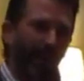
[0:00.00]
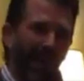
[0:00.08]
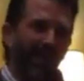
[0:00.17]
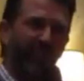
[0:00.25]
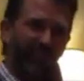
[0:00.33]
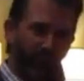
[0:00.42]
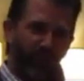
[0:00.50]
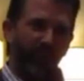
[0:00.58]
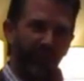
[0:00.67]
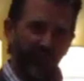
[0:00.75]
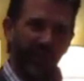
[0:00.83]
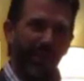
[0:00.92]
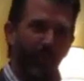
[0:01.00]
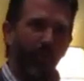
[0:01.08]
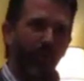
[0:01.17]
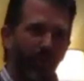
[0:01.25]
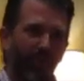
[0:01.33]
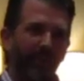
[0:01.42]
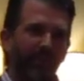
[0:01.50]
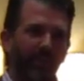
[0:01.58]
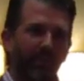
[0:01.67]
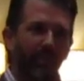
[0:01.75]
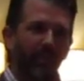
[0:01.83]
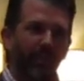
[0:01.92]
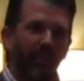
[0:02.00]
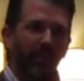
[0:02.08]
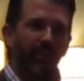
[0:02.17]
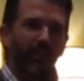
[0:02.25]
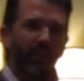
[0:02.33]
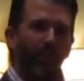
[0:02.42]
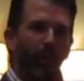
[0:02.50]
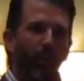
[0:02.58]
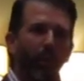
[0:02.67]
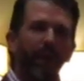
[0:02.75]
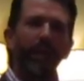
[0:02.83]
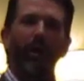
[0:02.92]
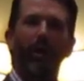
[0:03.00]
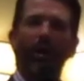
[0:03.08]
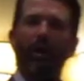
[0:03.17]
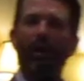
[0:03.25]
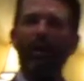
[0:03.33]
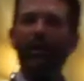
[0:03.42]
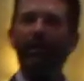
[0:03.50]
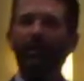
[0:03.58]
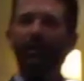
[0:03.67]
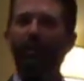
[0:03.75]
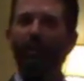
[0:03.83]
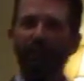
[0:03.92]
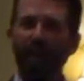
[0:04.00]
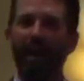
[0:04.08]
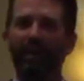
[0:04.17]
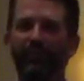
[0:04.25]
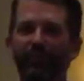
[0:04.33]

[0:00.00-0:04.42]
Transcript: We're not serious anymore, right? We are that